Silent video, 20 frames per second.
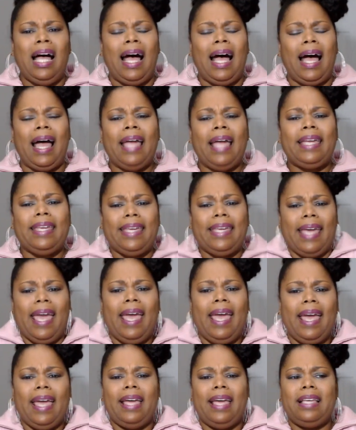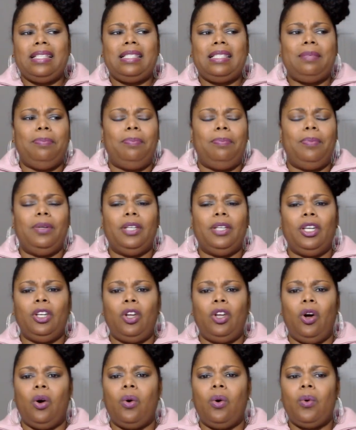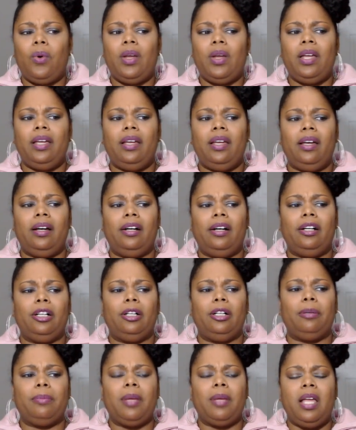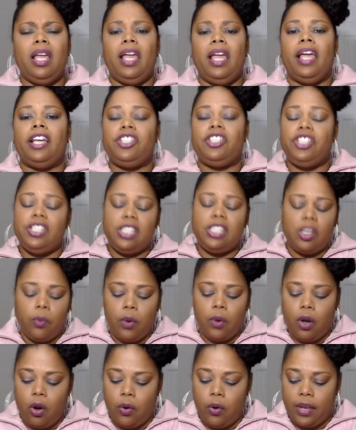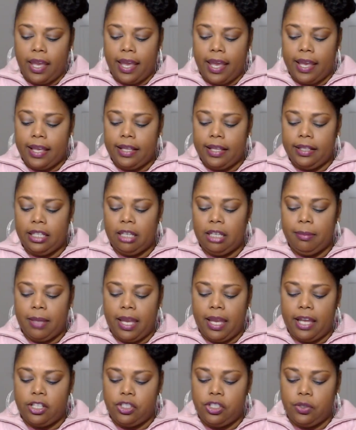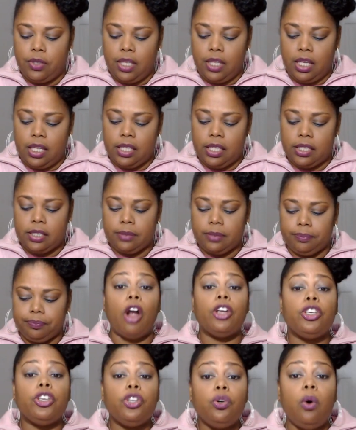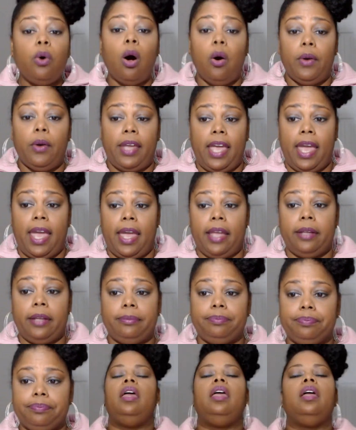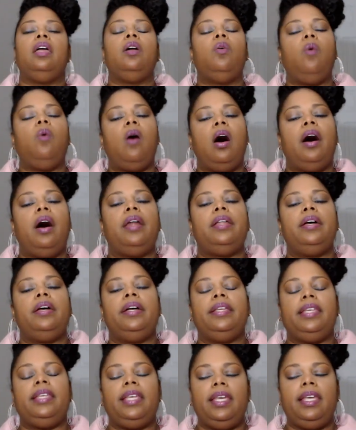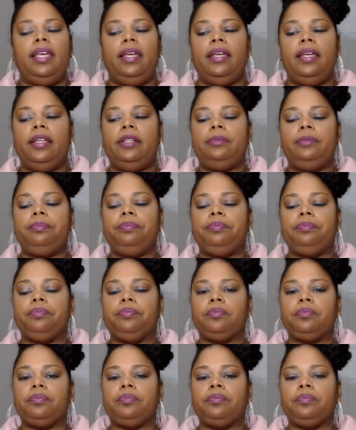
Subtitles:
I guess, you know, and she said, well, okay, let me ask you this. Are you okay? And Quad again